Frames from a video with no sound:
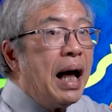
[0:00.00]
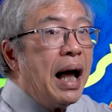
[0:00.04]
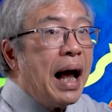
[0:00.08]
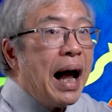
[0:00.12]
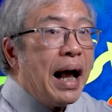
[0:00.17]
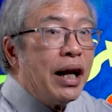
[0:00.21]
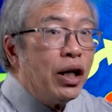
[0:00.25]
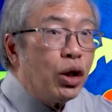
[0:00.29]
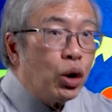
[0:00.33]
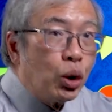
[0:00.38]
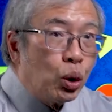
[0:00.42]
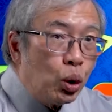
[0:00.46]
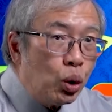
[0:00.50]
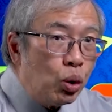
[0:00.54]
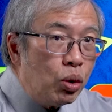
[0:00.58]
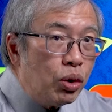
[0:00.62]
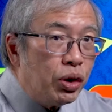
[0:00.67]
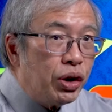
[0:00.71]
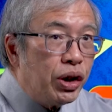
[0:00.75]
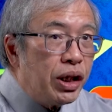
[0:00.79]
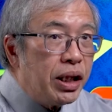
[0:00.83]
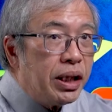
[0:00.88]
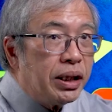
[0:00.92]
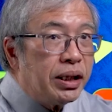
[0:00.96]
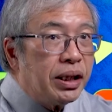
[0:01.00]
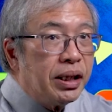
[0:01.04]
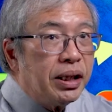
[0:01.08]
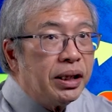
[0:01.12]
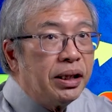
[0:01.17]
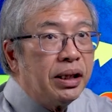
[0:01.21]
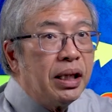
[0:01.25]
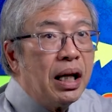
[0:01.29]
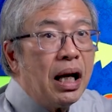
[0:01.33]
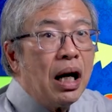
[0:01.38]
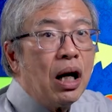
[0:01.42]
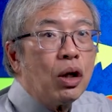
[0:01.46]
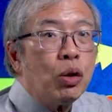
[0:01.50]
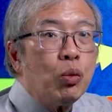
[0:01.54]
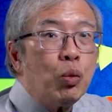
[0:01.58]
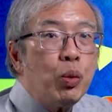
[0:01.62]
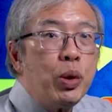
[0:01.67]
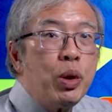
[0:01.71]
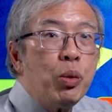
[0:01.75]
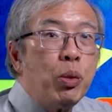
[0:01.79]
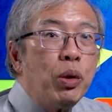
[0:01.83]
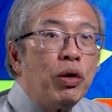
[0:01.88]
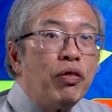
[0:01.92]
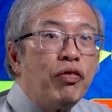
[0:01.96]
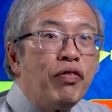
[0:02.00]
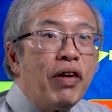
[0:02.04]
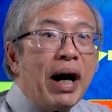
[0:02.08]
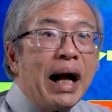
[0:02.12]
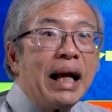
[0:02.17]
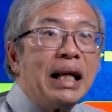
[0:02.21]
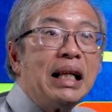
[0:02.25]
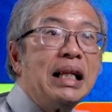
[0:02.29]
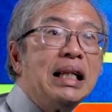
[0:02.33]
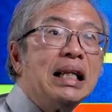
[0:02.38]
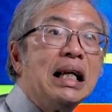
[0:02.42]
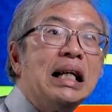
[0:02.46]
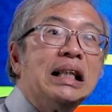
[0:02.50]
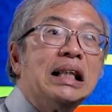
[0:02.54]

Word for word: and through Jesus, we will finally